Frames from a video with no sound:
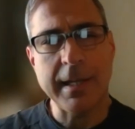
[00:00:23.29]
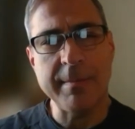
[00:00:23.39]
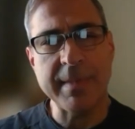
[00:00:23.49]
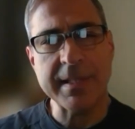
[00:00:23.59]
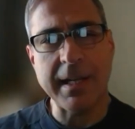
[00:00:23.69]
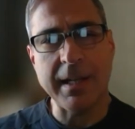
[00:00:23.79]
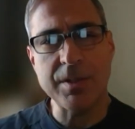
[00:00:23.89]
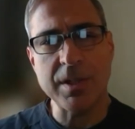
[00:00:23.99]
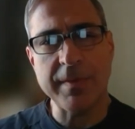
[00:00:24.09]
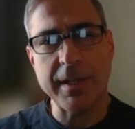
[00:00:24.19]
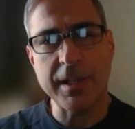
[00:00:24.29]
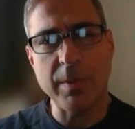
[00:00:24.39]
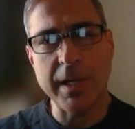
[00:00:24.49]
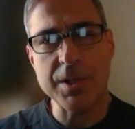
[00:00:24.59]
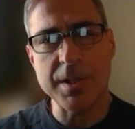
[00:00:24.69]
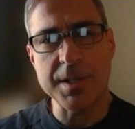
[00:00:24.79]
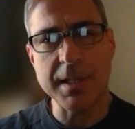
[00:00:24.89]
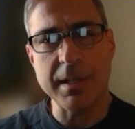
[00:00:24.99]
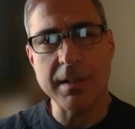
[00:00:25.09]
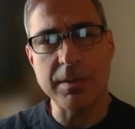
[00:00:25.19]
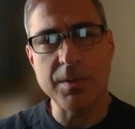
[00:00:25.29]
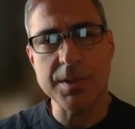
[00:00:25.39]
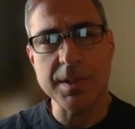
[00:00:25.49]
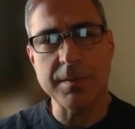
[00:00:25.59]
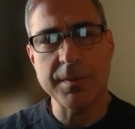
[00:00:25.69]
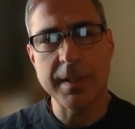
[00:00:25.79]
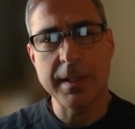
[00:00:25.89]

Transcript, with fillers: Hematology evaluation is inconclusive